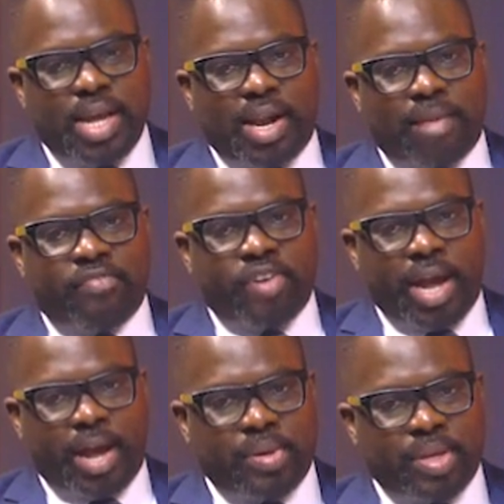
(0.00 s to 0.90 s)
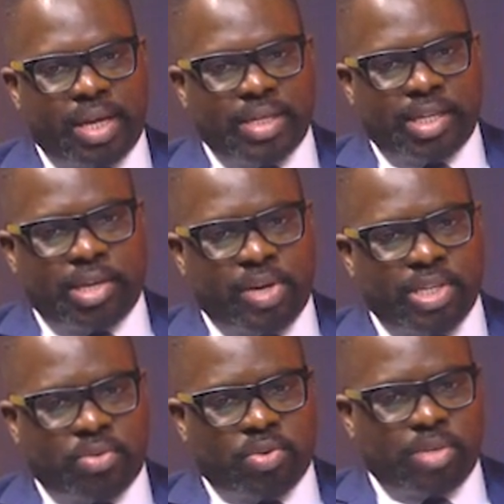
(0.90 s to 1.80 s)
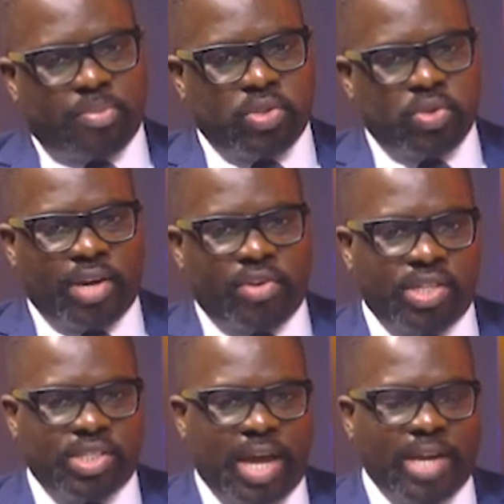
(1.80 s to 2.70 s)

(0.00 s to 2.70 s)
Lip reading: and I'm very happy that the president was able to address it.